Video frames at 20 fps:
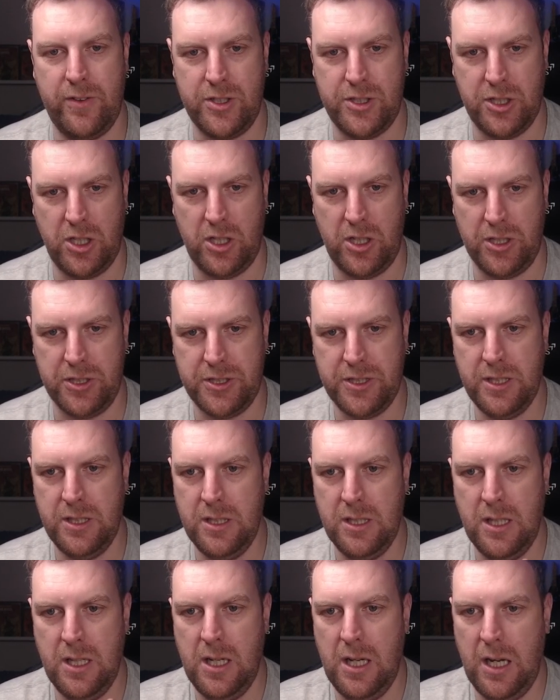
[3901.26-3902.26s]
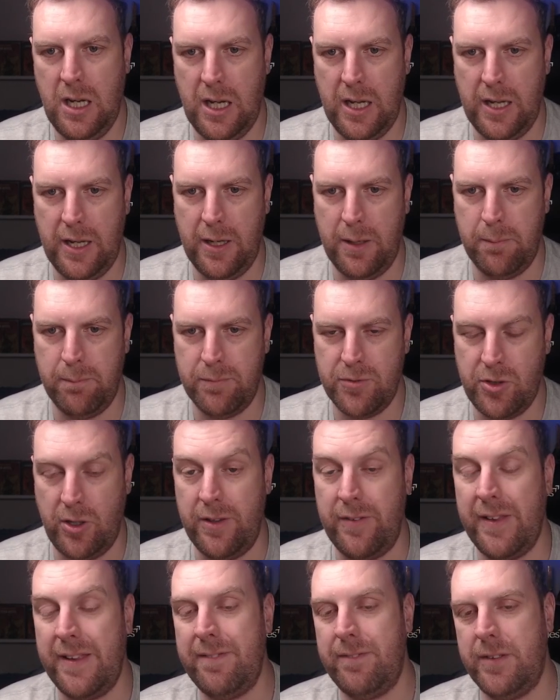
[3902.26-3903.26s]
the charge.
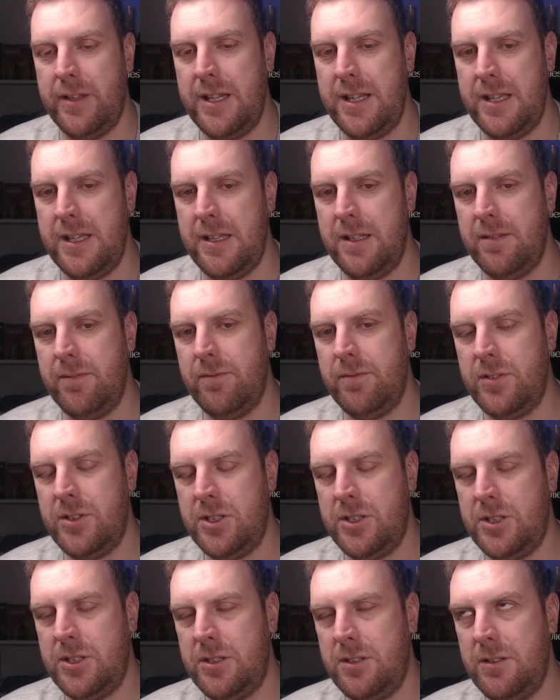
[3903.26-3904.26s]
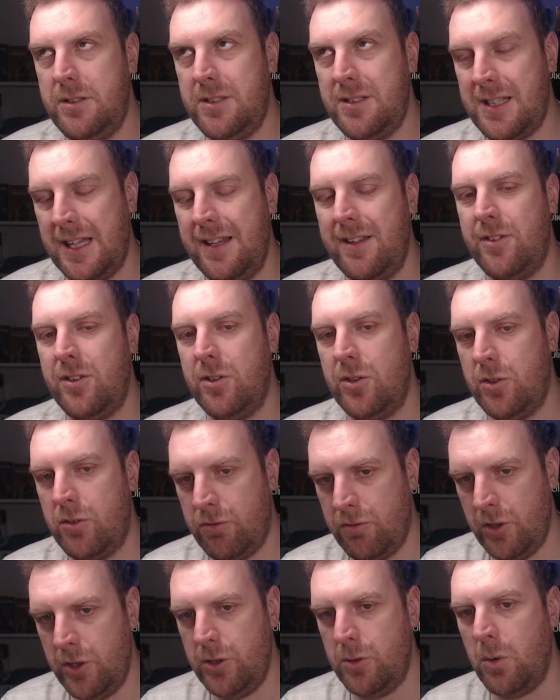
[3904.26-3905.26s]
The skeleton
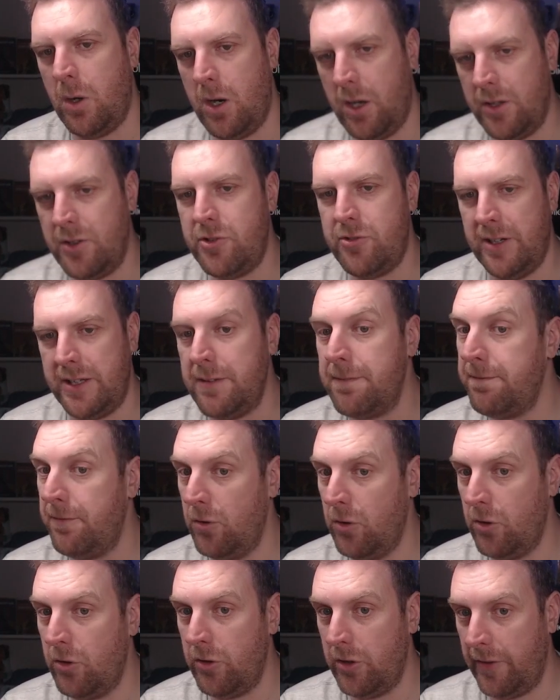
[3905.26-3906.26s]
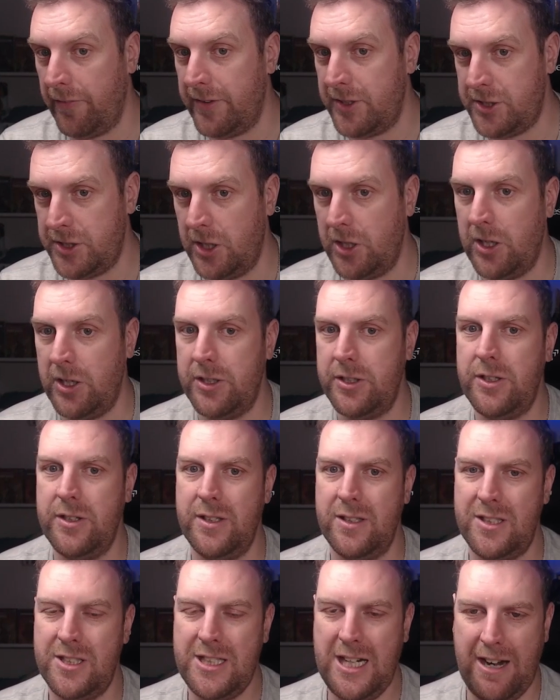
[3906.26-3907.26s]
crew are strength 4 on the charge.
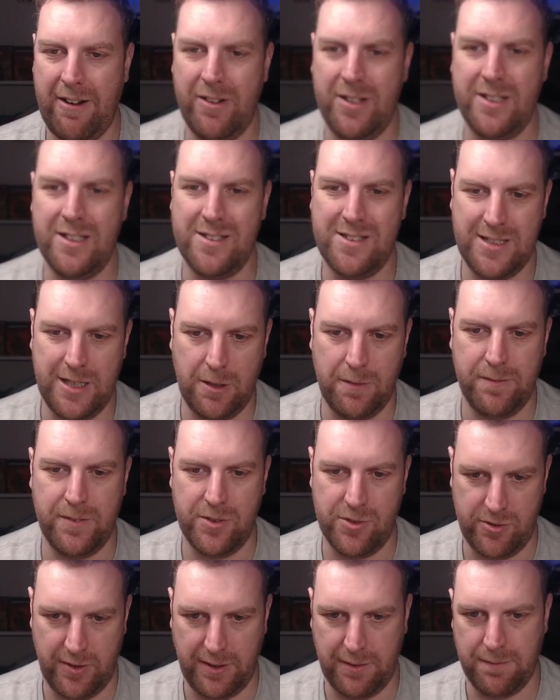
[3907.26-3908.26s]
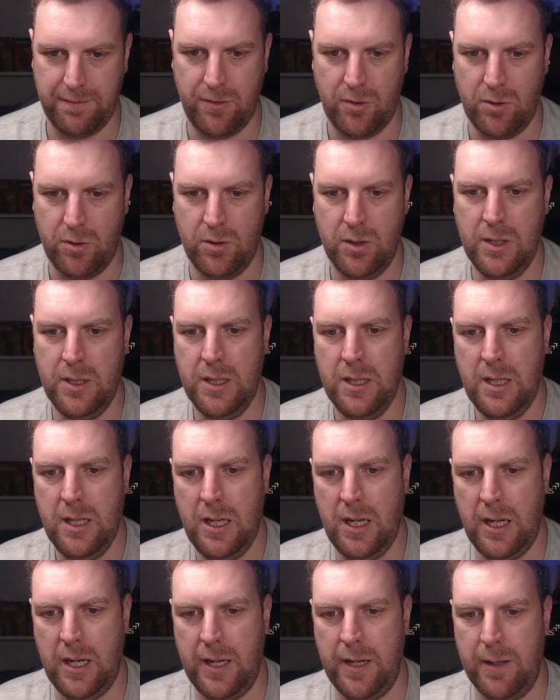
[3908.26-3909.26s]
The chariot itself is strength 4.
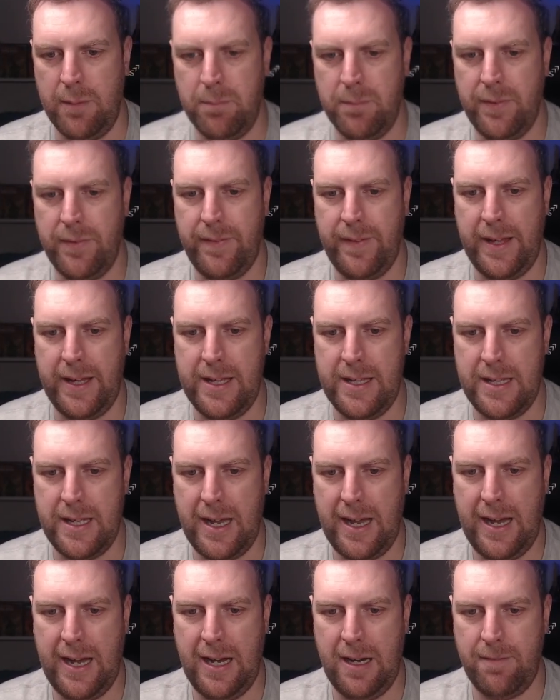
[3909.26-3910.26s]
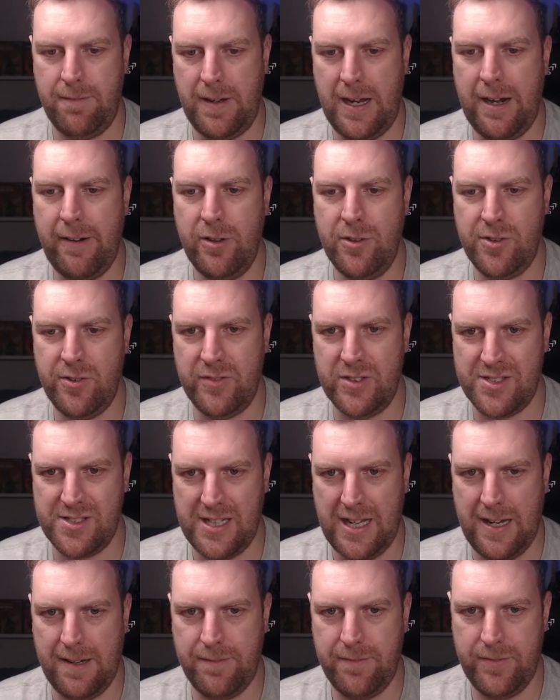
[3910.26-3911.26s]
They have arrows of
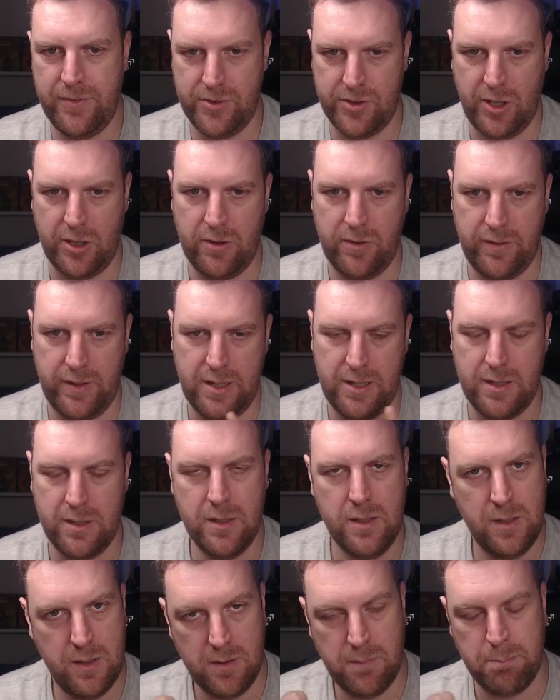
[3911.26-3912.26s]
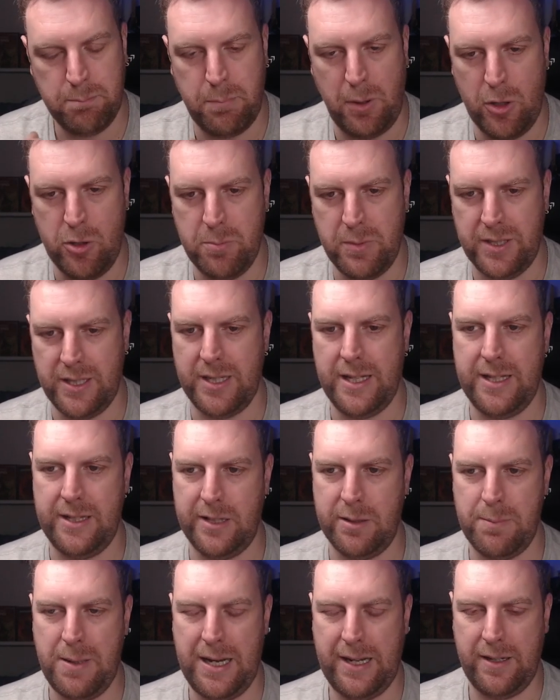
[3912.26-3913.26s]
Asaph, so the bowman in
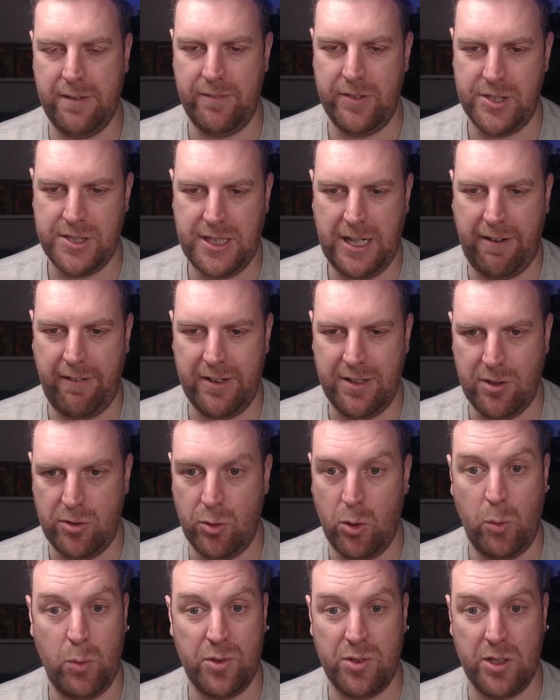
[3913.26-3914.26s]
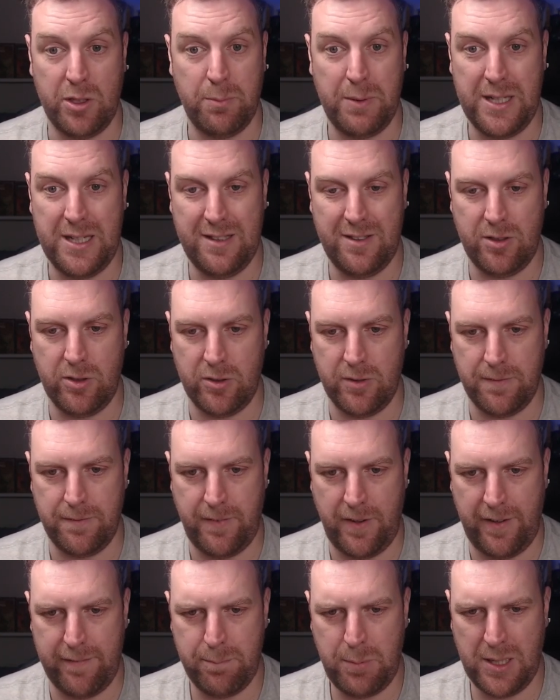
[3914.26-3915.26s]
the back of the chariot is always going to be hitting on a
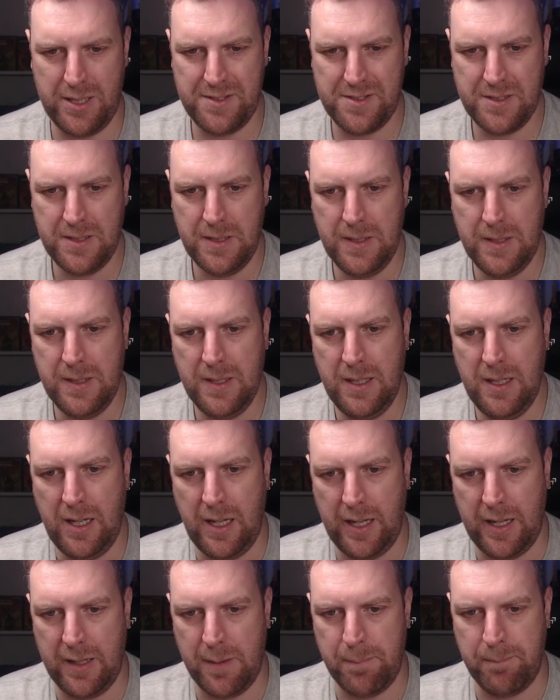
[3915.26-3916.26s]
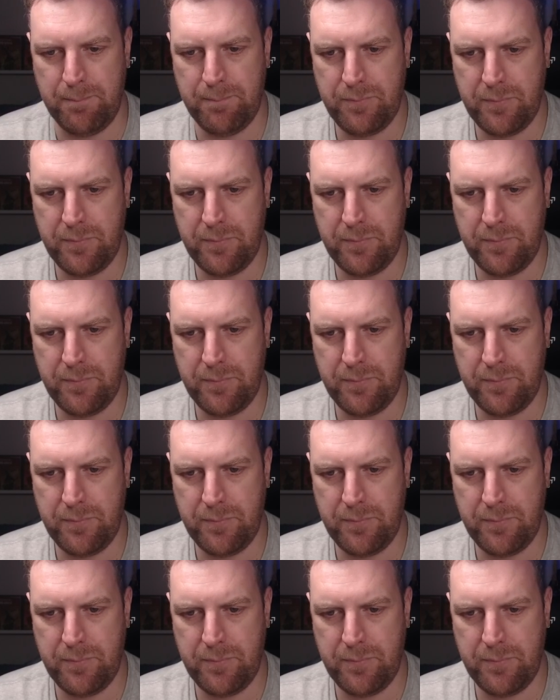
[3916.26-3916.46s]
5+.